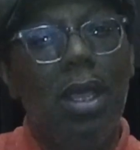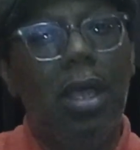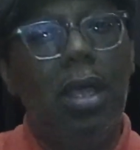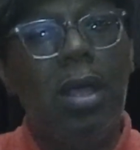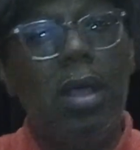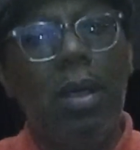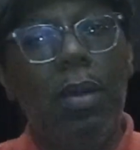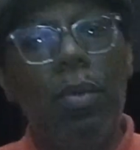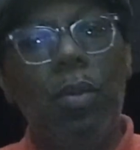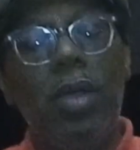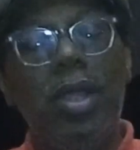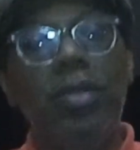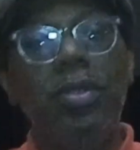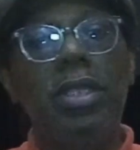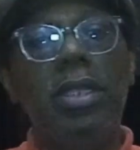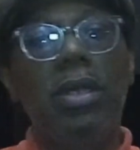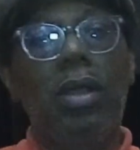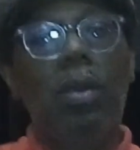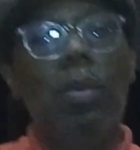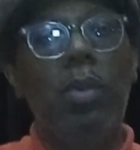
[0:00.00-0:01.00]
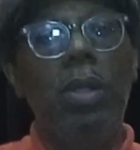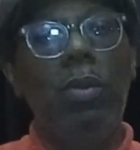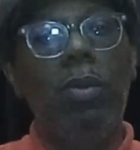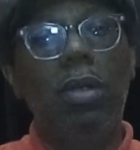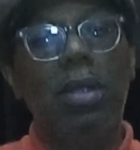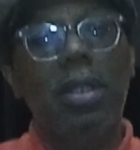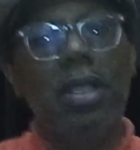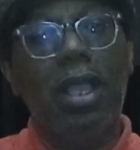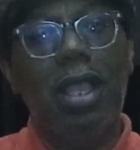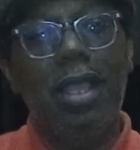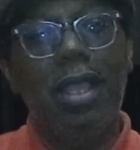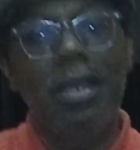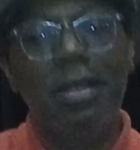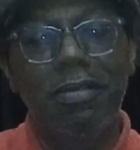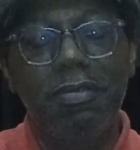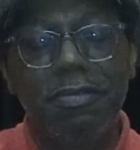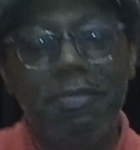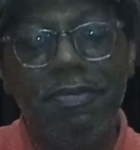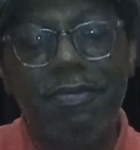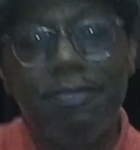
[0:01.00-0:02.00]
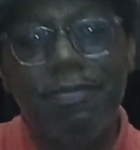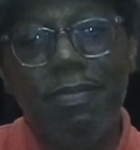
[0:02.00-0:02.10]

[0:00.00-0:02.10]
Well, we were kind of